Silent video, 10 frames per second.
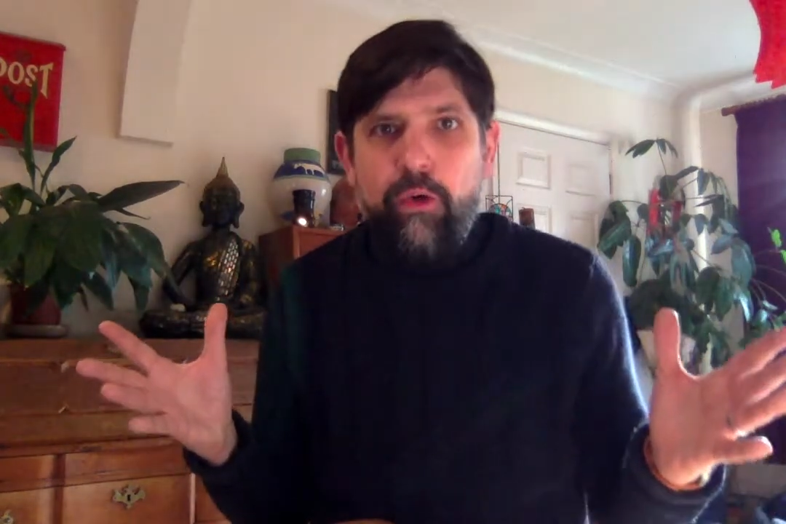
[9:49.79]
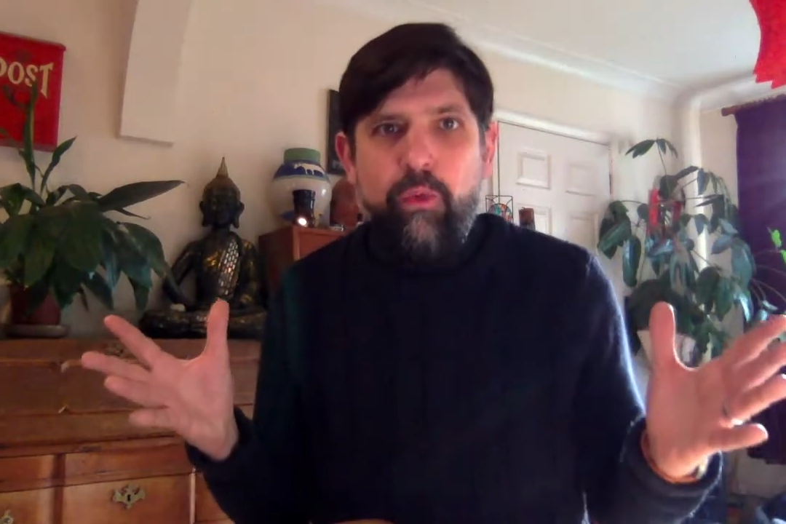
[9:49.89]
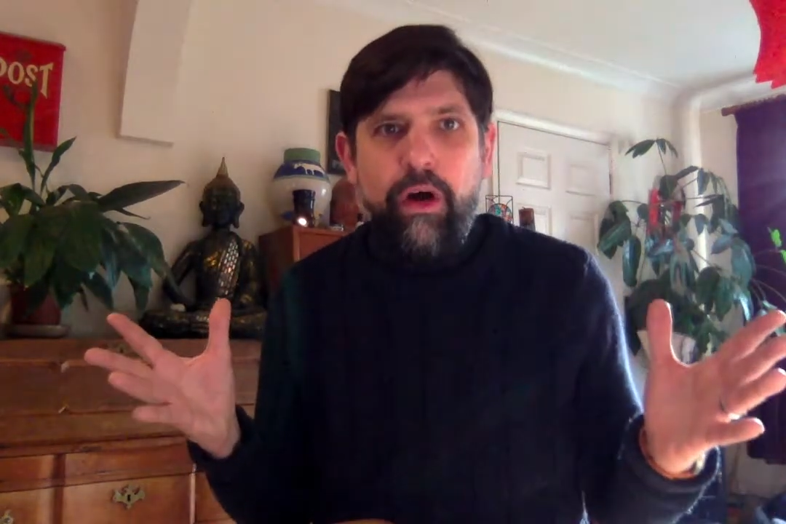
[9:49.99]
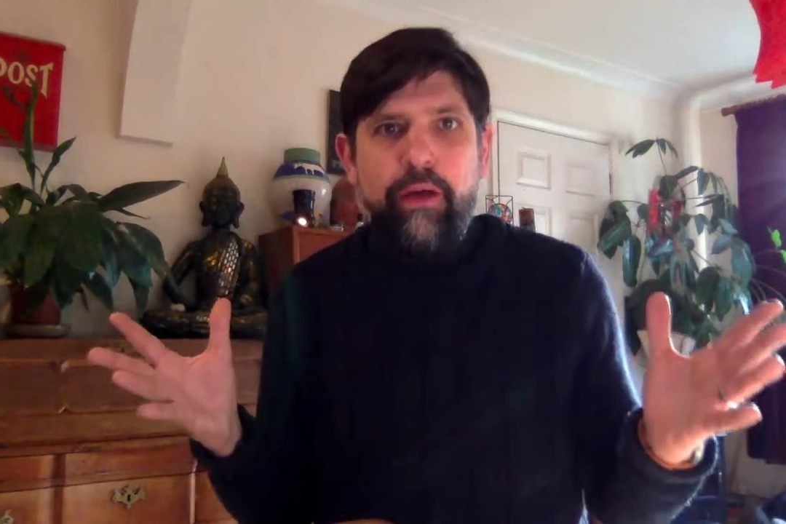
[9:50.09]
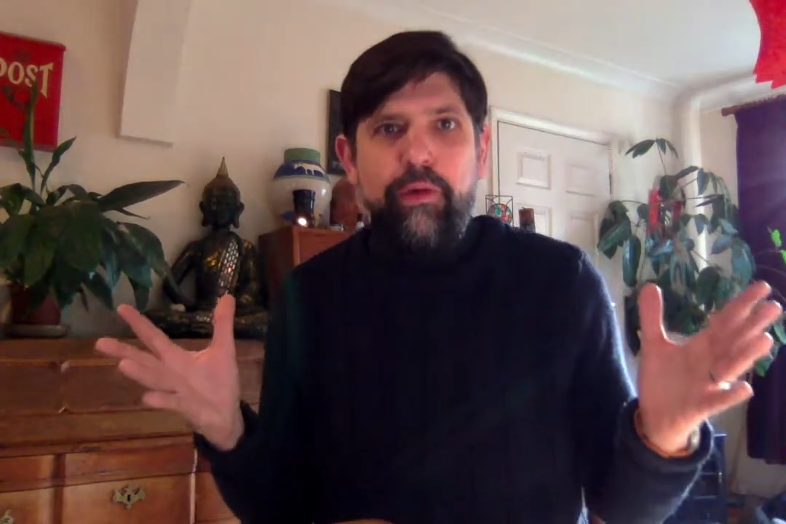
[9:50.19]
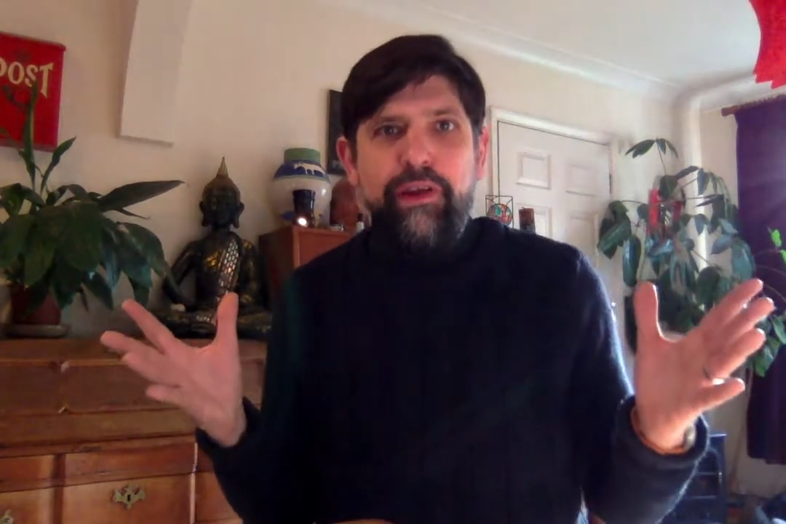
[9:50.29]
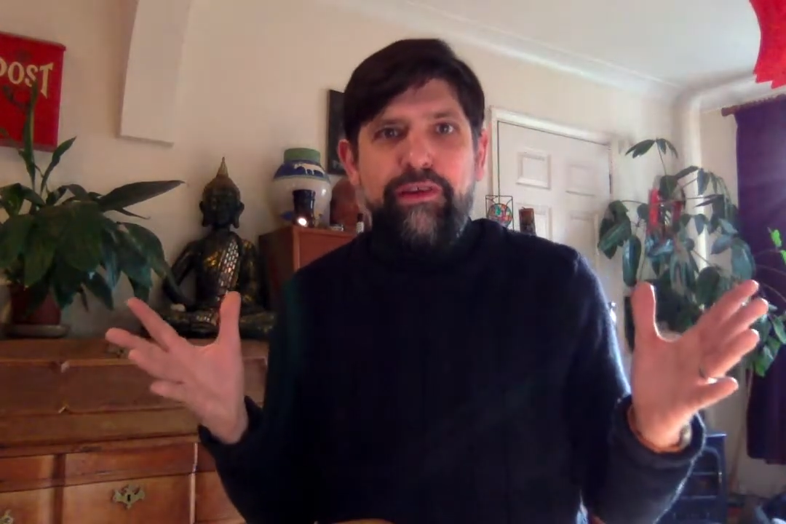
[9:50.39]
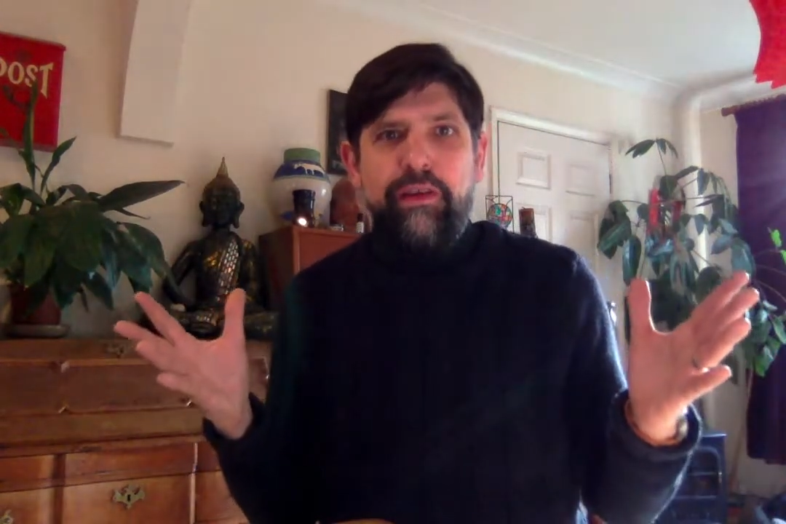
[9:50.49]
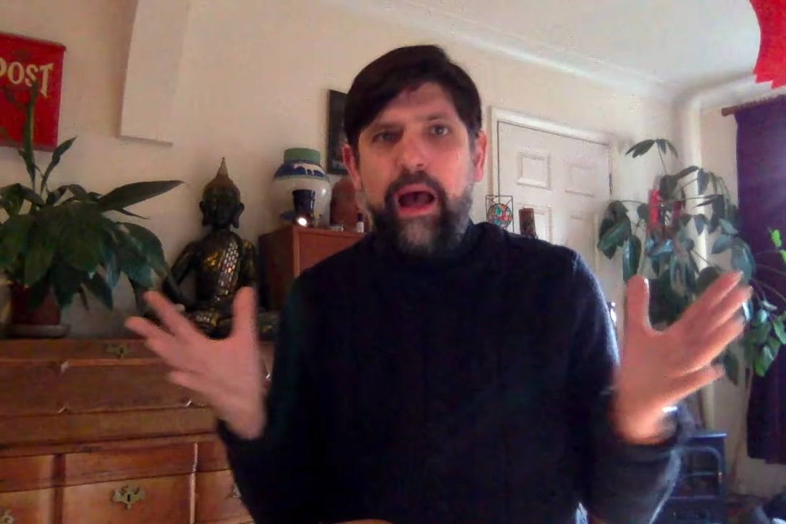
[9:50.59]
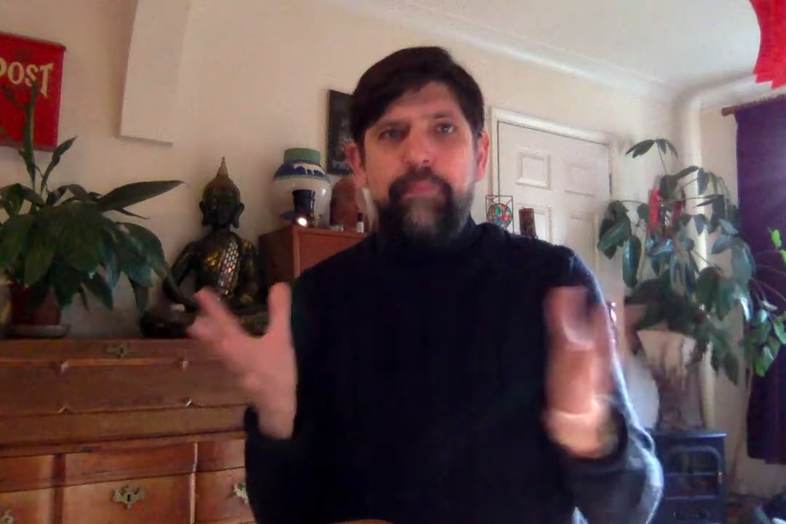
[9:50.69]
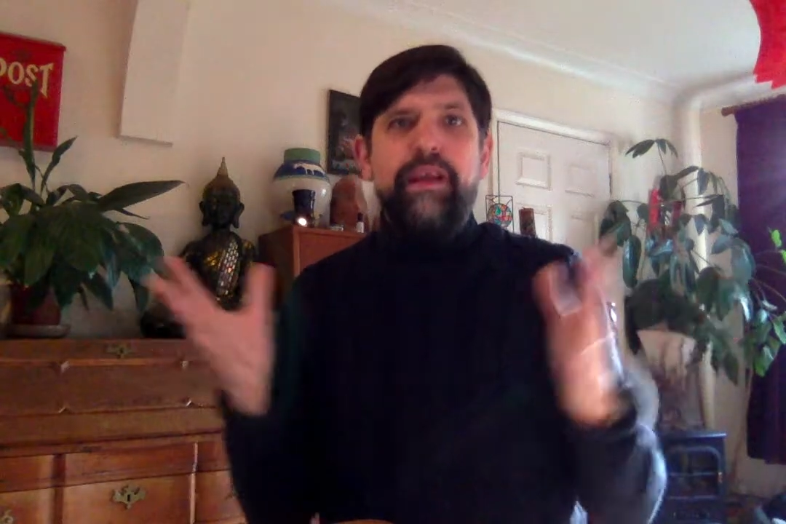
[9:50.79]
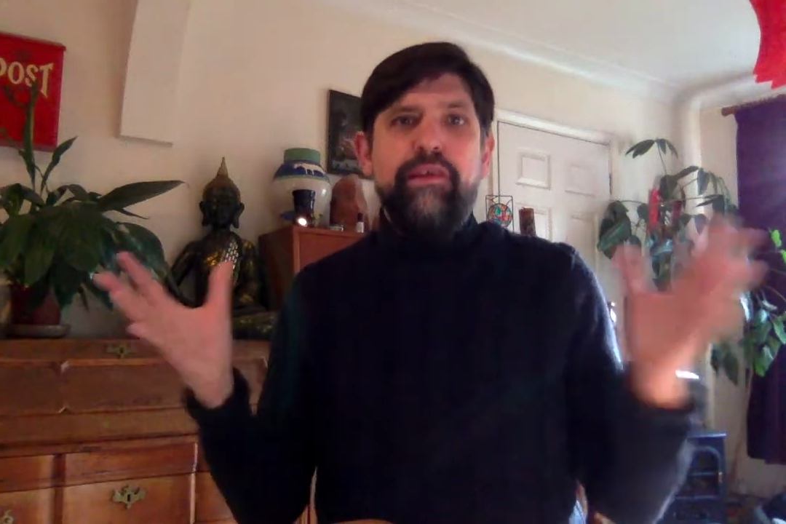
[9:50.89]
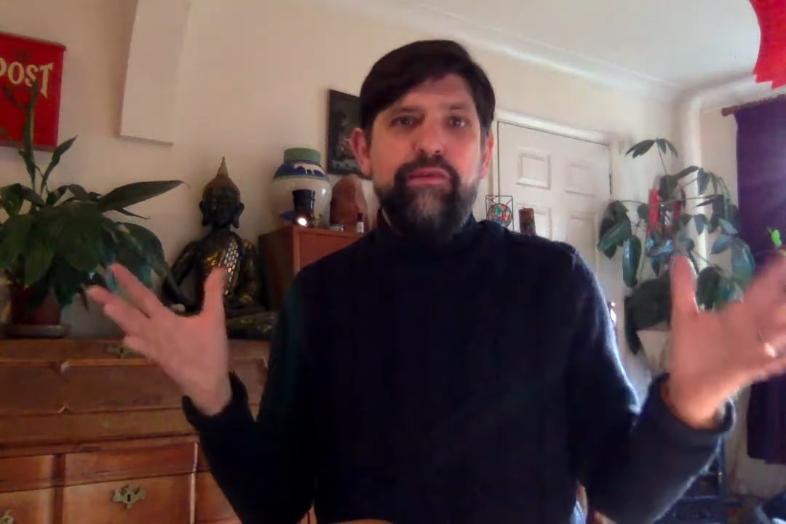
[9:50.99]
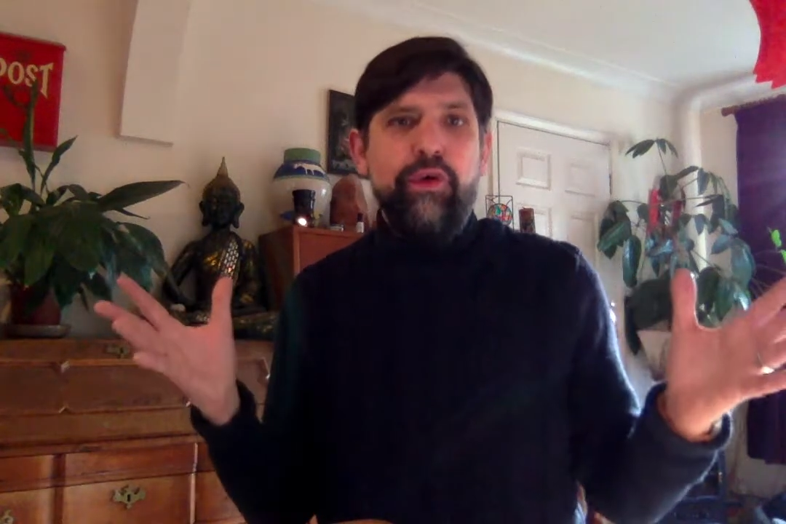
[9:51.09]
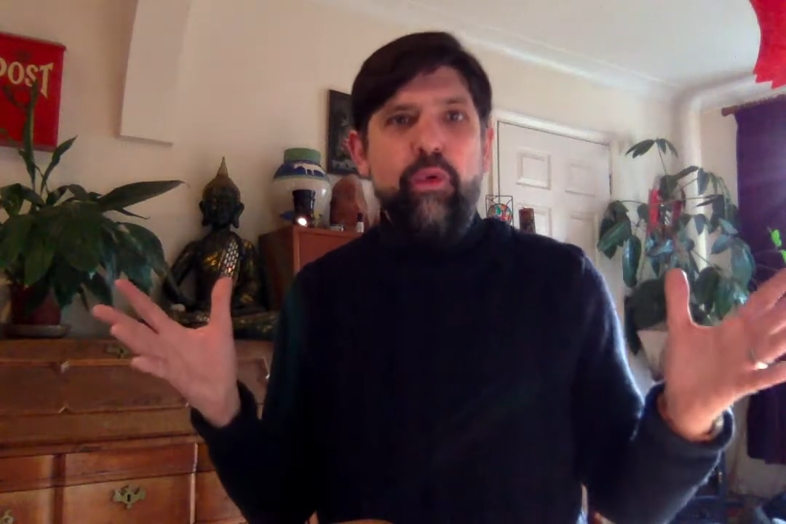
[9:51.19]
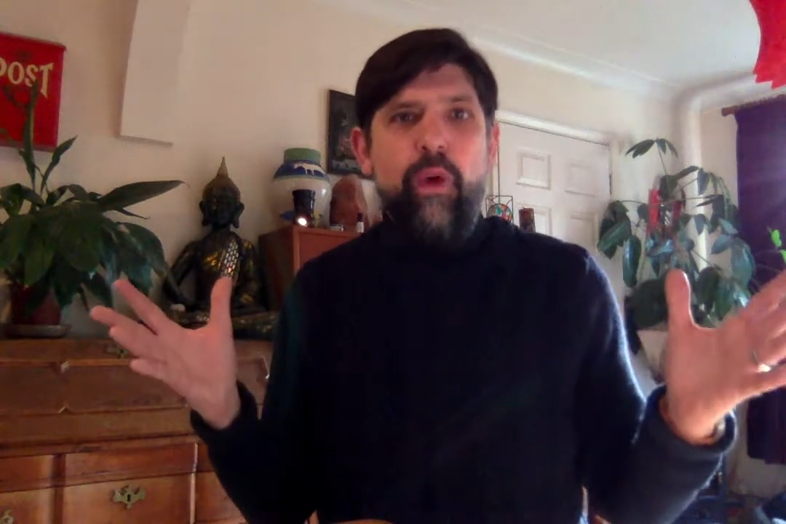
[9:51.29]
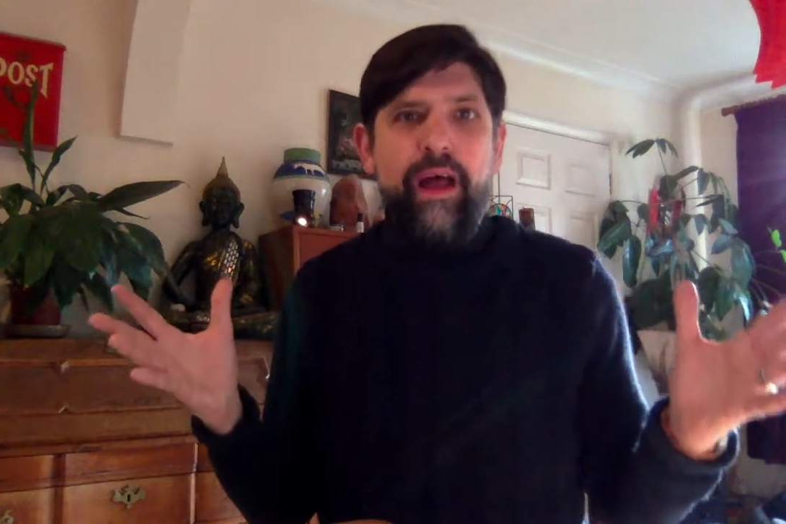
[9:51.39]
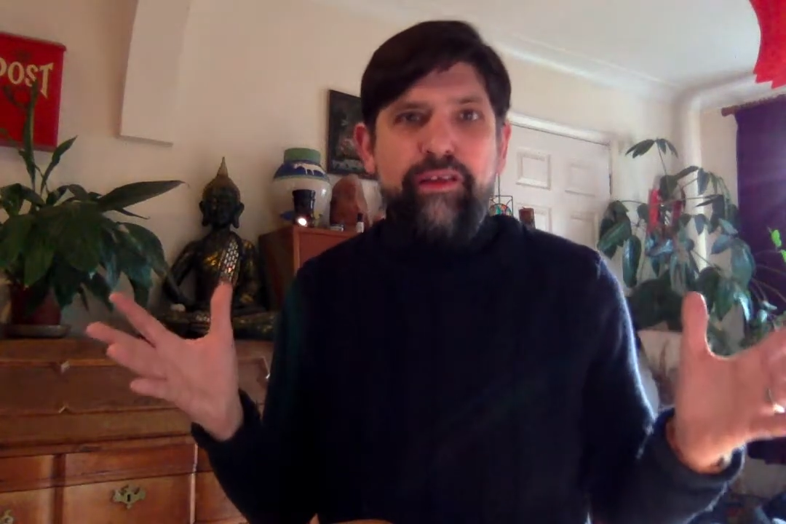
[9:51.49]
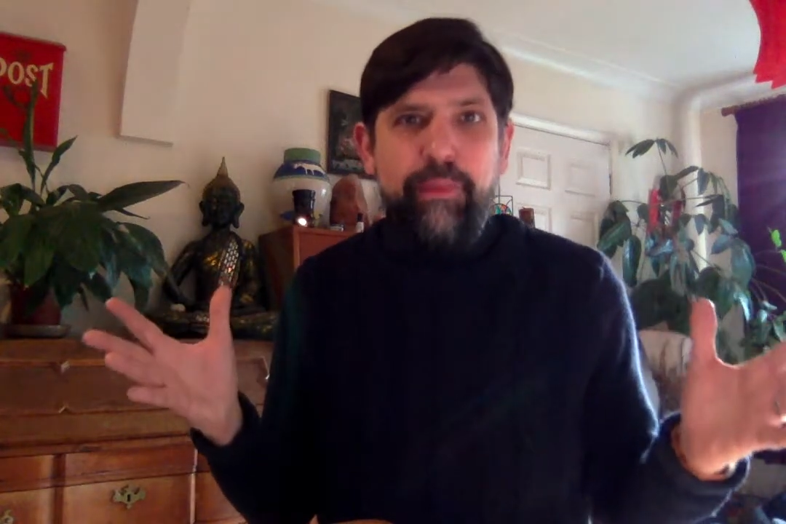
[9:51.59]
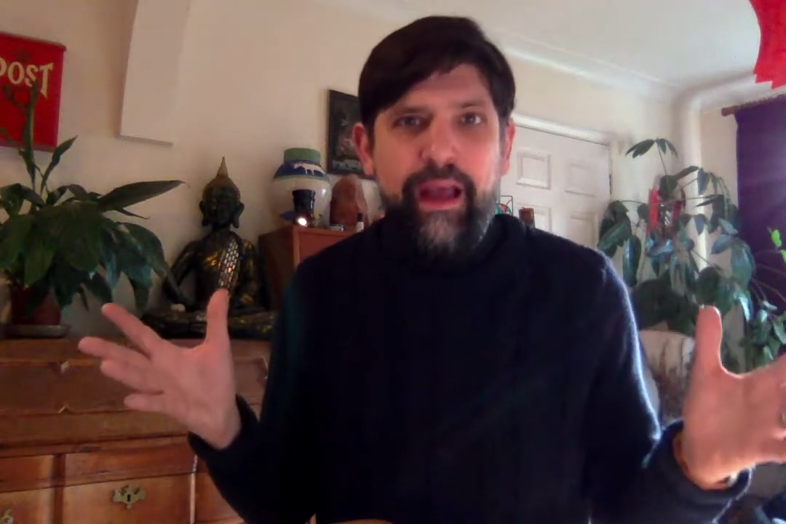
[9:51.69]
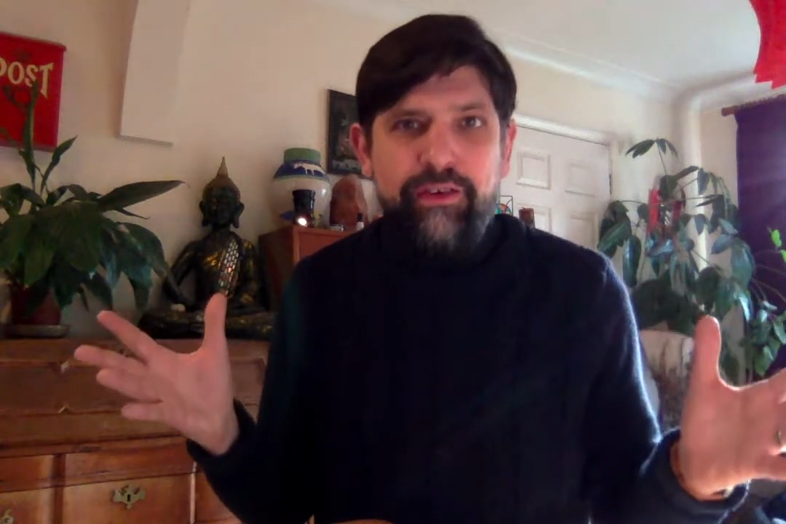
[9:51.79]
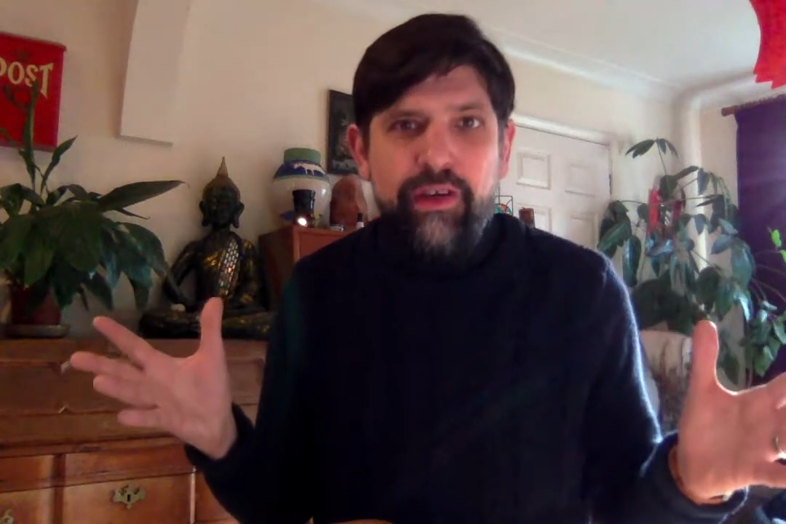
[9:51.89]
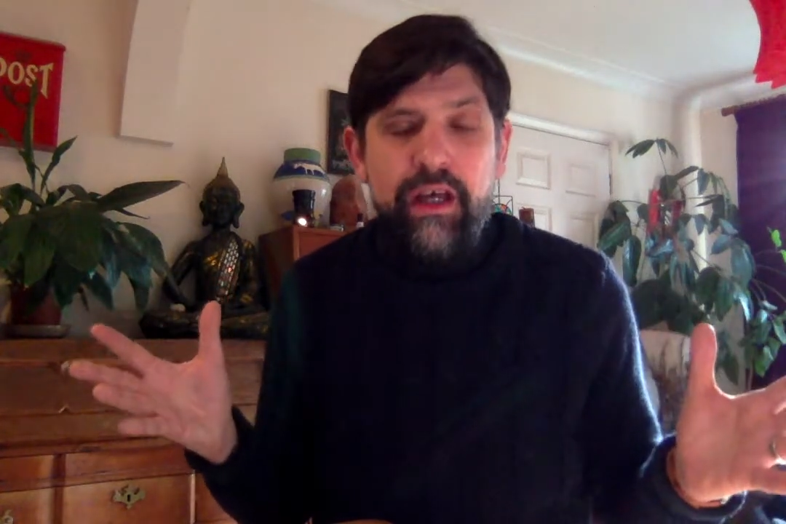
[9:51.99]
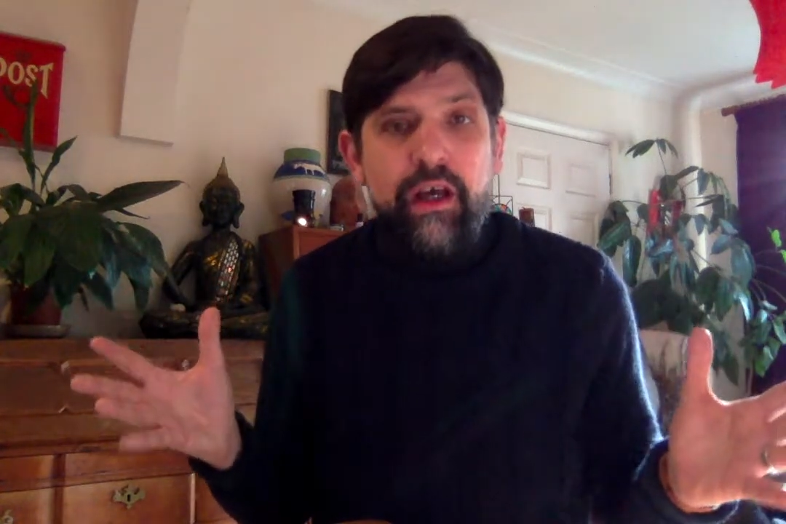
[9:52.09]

Why would that be a difficult aspect?